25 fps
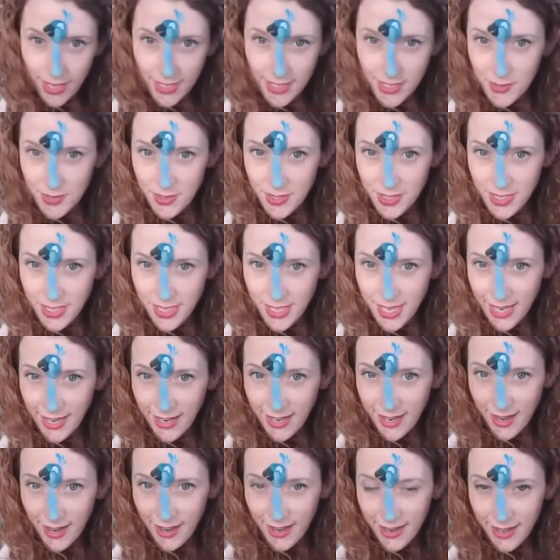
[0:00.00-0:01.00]
And as you can see,
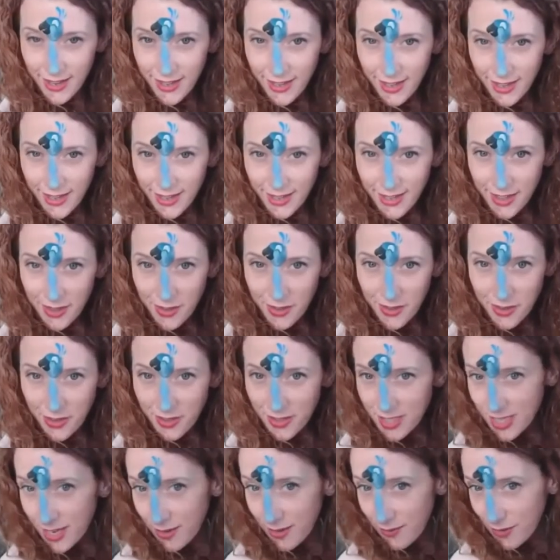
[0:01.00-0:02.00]
I got
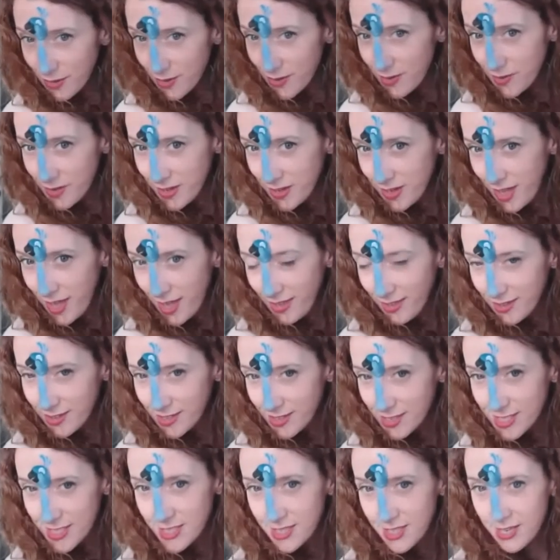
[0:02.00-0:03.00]
several
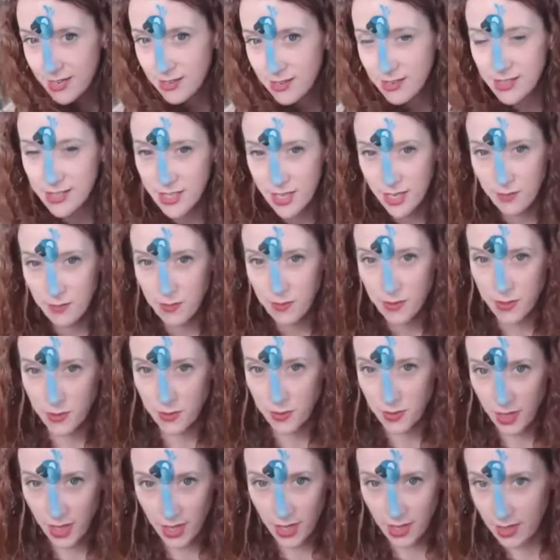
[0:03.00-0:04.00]
colors in there, the dark
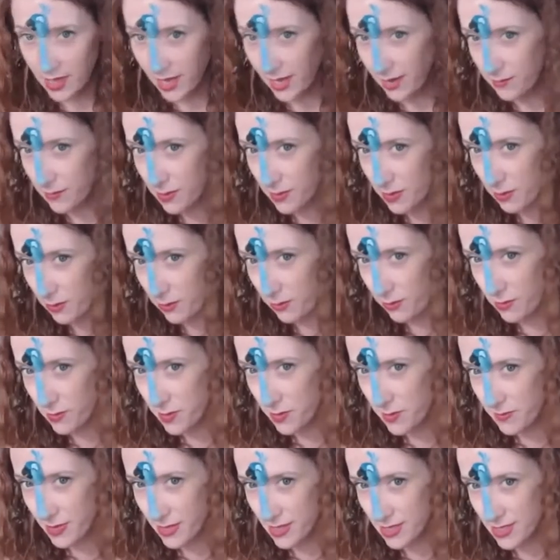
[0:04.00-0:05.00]
blue, a light blue
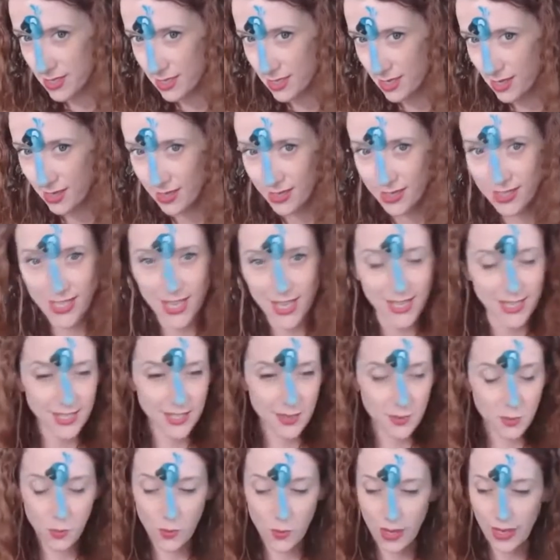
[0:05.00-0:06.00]
from the mixed colors,
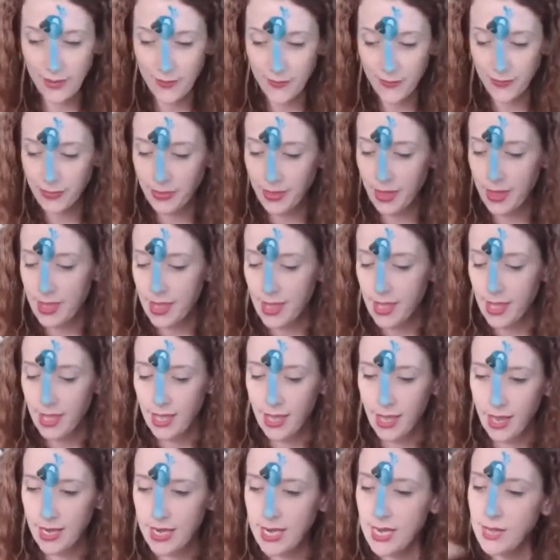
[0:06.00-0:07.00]
and some white.
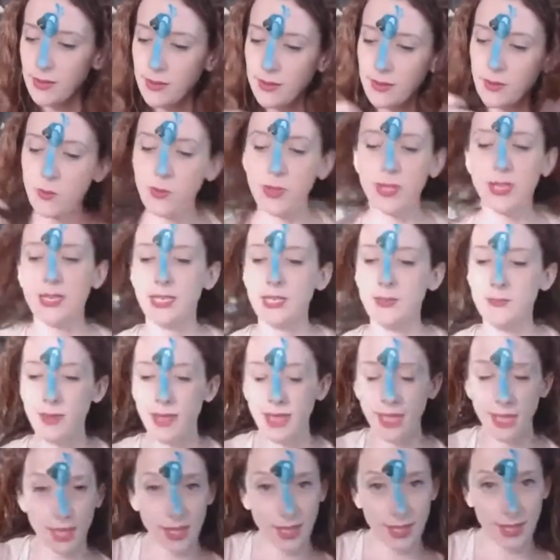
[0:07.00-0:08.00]
And now I'm going
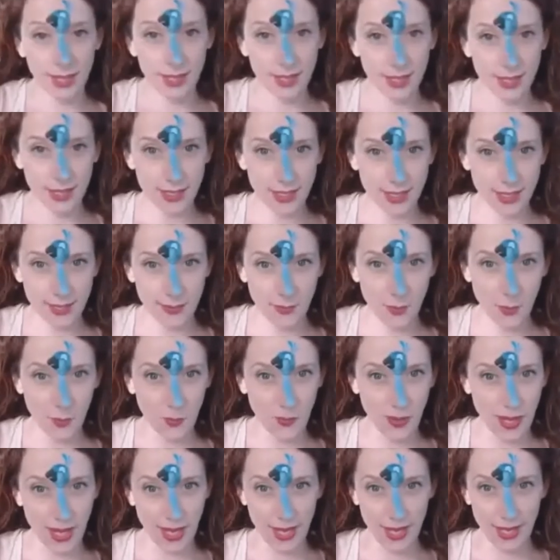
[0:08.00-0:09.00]
to make
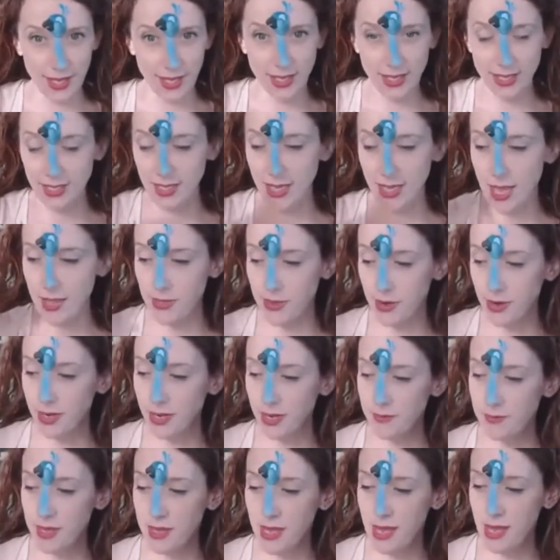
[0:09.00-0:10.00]
some wings, and
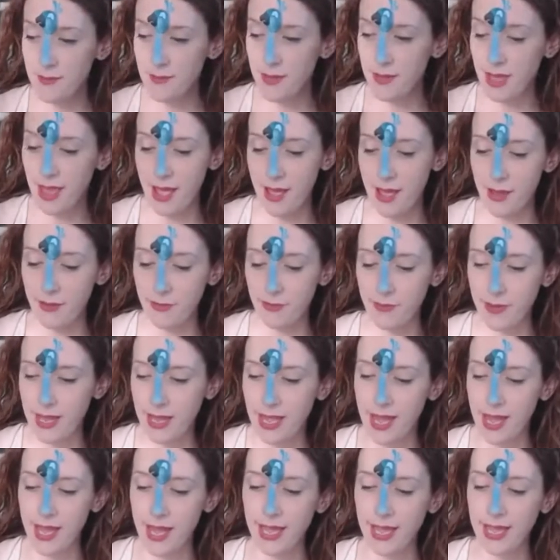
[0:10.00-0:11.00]
they're going to be coming off
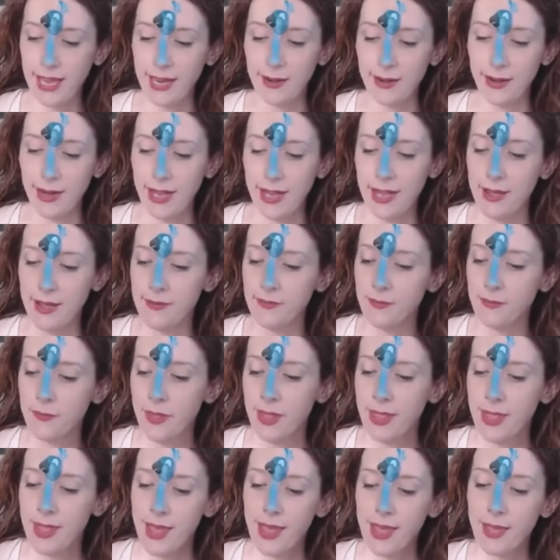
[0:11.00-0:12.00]
my eye area.
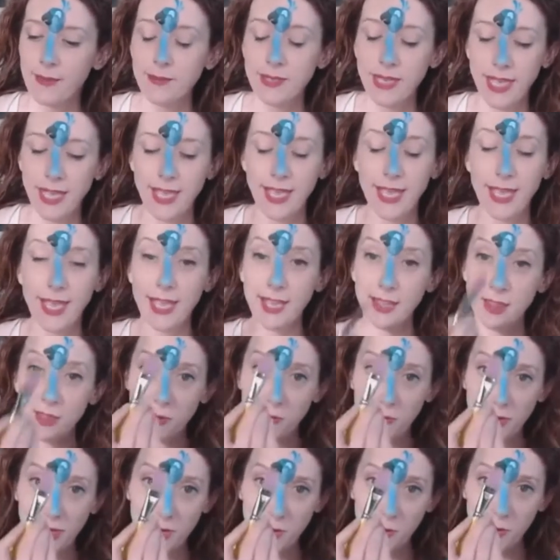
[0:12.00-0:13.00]
I'm taking
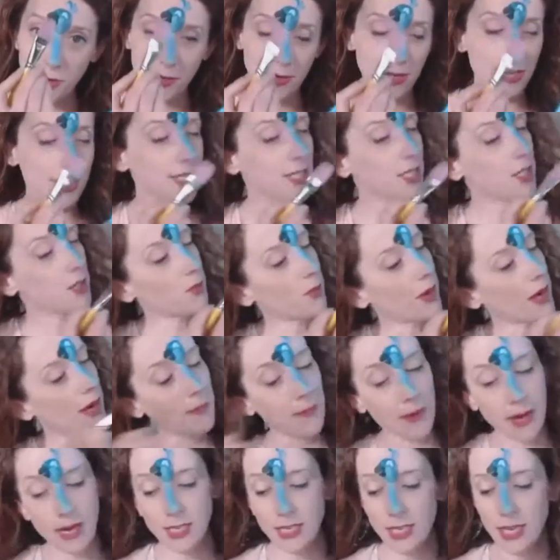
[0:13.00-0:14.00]
a 3/4 inch
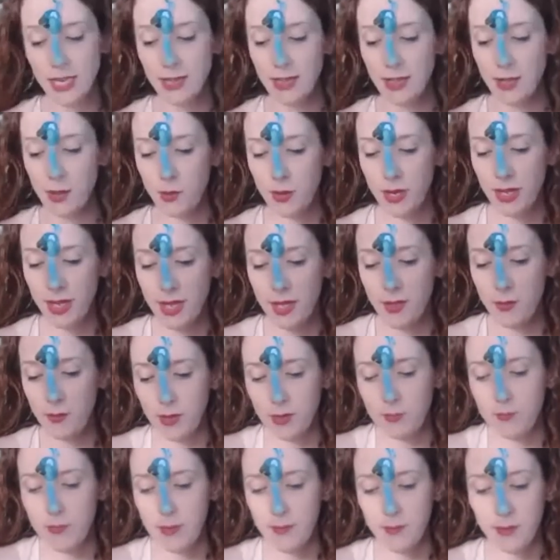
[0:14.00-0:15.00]
square brush and loading
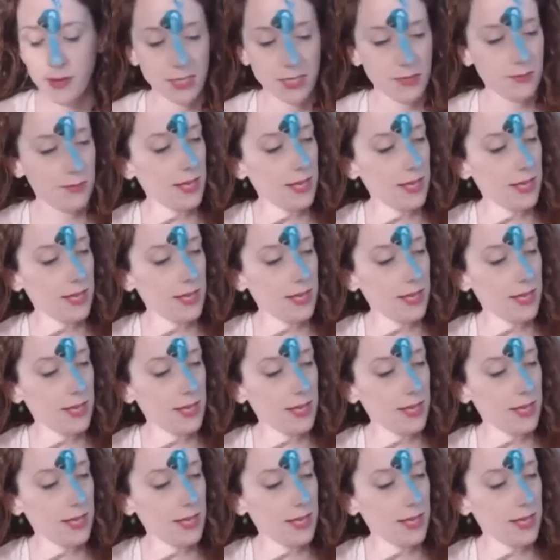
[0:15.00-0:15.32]
it with my